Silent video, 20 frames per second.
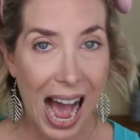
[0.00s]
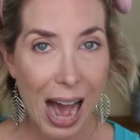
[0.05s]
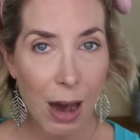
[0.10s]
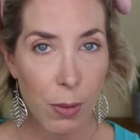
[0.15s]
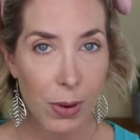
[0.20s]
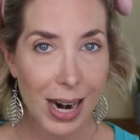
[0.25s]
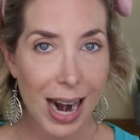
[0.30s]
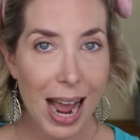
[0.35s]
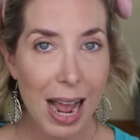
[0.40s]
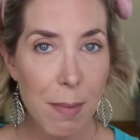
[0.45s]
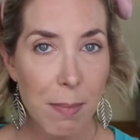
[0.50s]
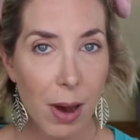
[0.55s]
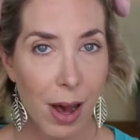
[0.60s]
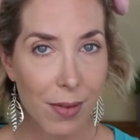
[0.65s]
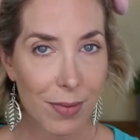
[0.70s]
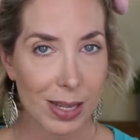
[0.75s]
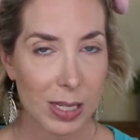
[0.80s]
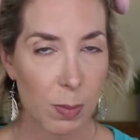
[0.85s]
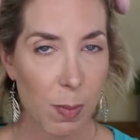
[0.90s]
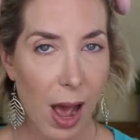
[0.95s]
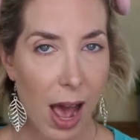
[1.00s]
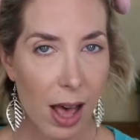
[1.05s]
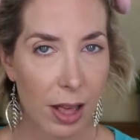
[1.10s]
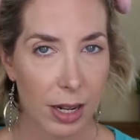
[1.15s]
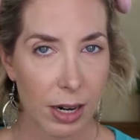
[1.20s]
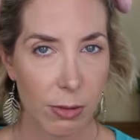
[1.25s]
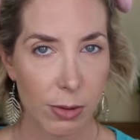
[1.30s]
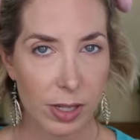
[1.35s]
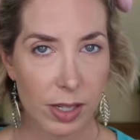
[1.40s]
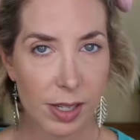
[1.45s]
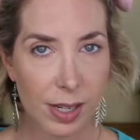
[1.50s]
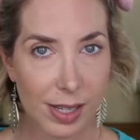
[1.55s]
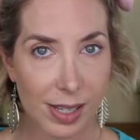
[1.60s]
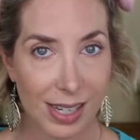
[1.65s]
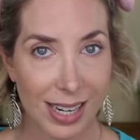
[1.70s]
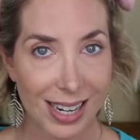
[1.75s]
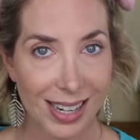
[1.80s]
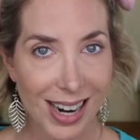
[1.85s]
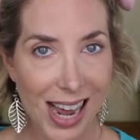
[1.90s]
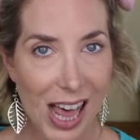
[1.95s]
When I bought this palette, it was
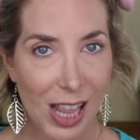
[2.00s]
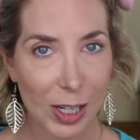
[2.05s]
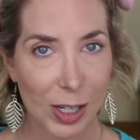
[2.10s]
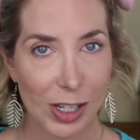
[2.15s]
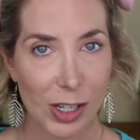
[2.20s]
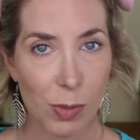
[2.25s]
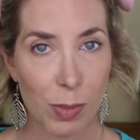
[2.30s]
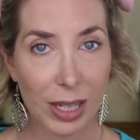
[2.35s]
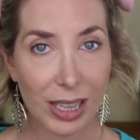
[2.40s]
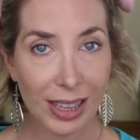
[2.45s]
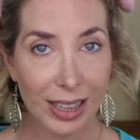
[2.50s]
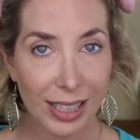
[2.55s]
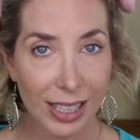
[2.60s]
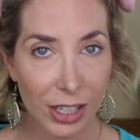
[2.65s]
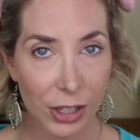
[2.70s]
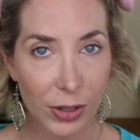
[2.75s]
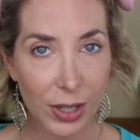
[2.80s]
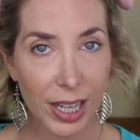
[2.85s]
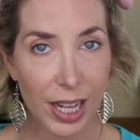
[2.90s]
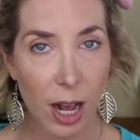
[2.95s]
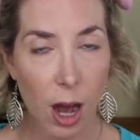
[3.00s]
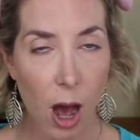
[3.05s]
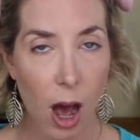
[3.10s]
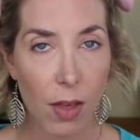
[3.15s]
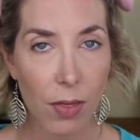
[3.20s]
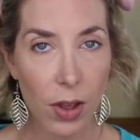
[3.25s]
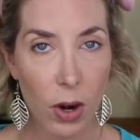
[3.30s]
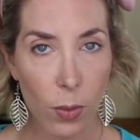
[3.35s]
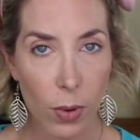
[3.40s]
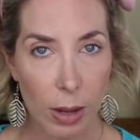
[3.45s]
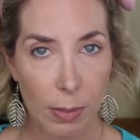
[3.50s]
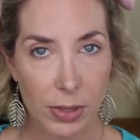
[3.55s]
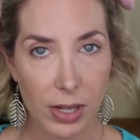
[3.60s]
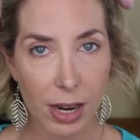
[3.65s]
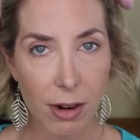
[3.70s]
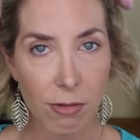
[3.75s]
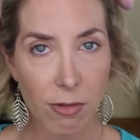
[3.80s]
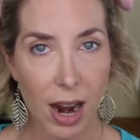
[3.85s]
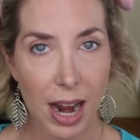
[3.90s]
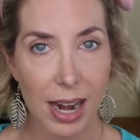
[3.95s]
$16, but literally on their
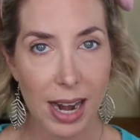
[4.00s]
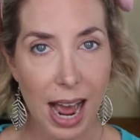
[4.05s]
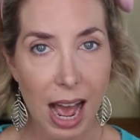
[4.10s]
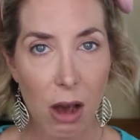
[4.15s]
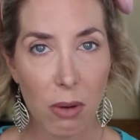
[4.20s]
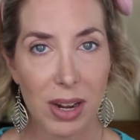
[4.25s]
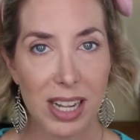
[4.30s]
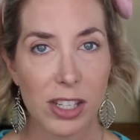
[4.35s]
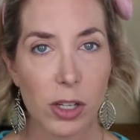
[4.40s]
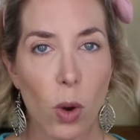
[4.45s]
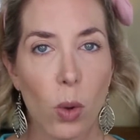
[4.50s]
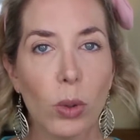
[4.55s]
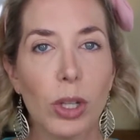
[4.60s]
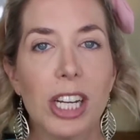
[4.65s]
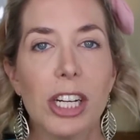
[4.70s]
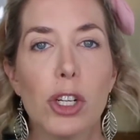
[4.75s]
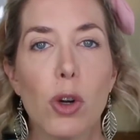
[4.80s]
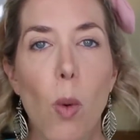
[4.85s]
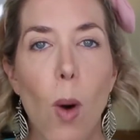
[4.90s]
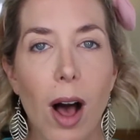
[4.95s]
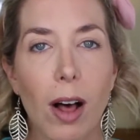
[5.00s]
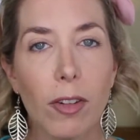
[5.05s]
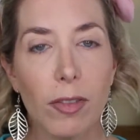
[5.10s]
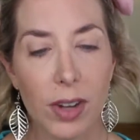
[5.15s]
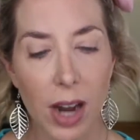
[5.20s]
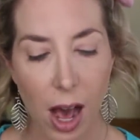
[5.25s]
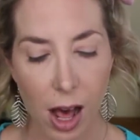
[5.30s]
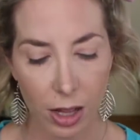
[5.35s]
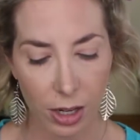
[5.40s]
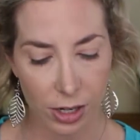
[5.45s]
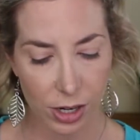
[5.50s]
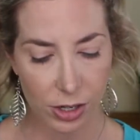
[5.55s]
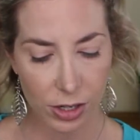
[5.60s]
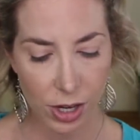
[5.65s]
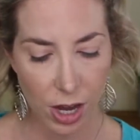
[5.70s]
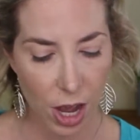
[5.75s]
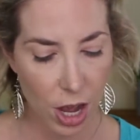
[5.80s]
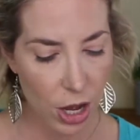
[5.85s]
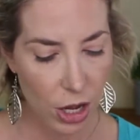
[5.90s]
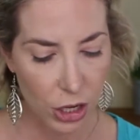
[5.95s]
website right now, it's only
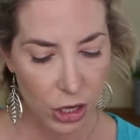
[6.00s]
$12.